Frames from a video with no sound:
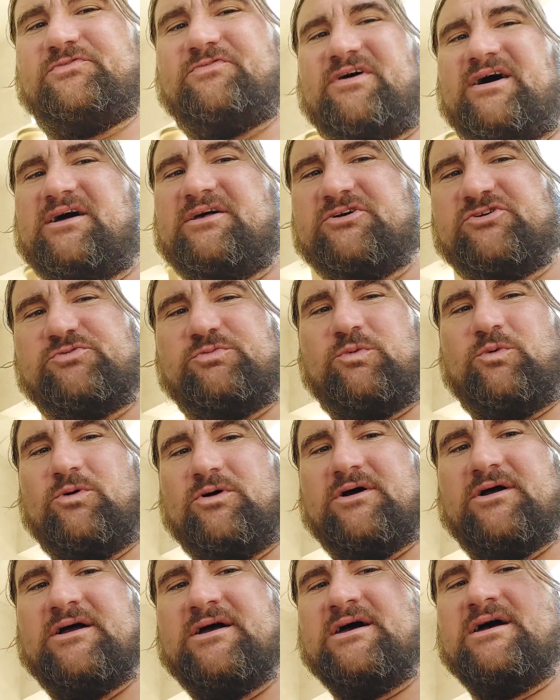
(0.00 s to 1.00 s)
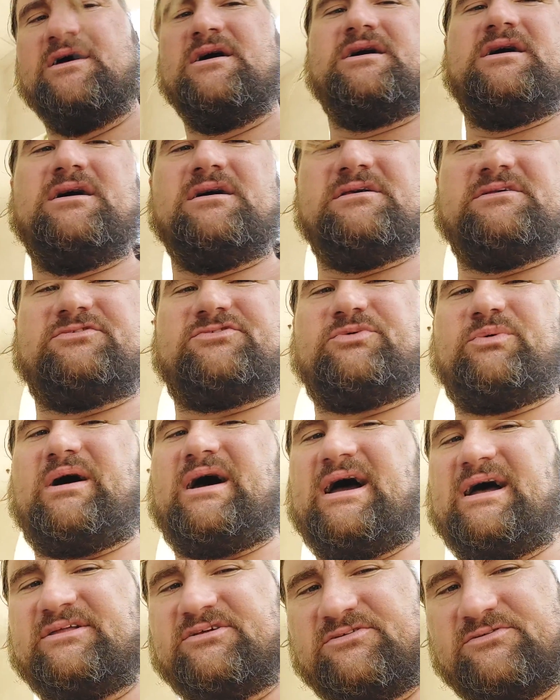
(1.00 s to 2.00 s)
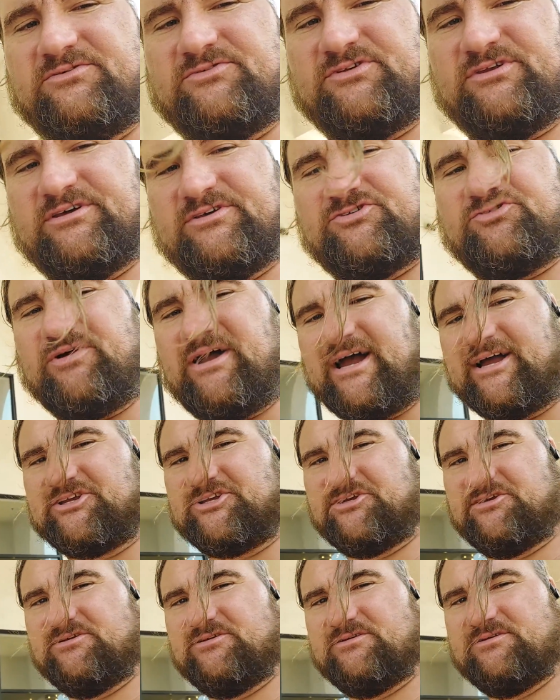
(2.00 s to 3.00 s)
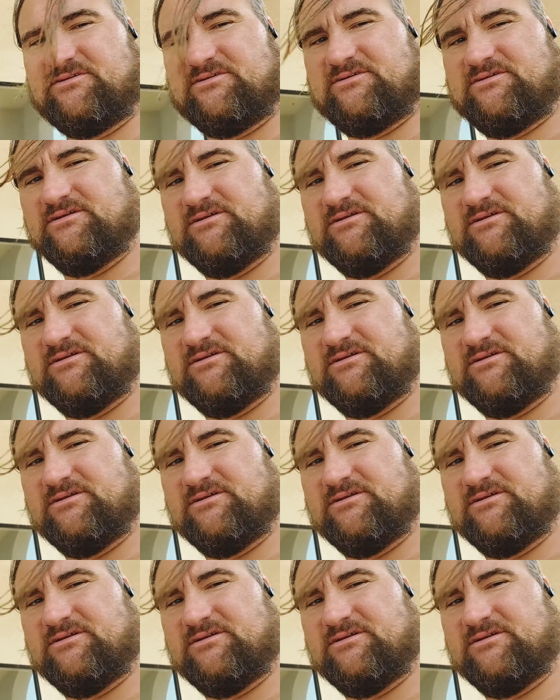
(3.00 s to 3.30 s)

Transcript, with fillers: with File Explorer. So I had to use an extraction.